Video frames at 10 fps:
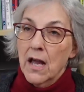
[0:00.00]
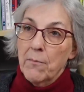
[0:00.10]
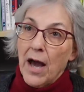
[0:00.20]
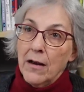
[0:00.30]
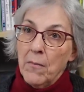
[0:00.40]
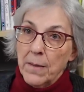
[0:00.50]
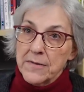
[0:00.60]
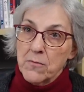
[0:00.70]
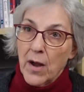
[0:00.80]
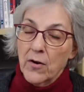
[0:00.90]
Bottom-up
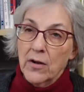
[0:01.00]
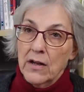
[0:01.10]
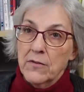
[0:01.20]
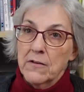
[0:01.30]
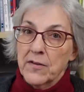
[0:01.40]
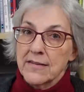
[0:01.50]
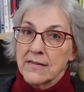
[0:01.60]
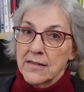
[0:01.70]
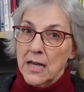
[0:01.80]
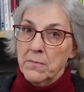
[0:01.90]
sweater, even if it's
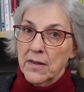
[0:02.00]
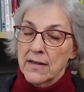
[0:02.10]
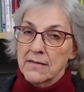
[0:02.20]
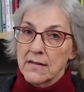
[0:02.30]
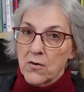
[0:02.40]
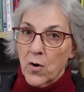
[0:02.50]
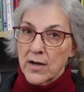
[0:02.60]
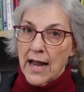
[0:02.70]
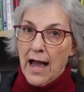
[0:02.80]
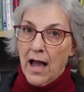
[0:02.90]
seamless, is going
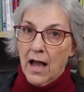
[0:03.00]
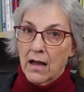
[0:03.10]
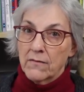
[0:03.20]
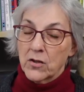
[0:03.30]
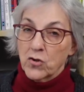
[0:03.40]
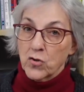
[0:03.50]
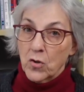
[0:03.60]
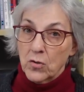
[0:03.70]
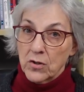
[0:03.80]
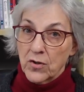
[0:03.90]
to have
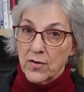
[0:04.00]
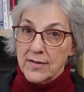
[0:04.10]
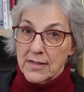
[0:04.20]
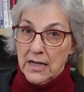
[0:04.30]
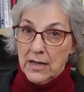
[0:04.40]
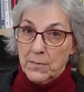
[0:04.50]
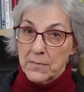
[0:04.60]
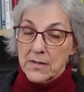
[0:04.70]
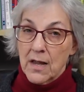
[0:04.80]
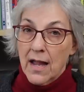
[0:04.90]
shoulder
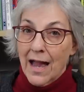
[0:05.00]
seams,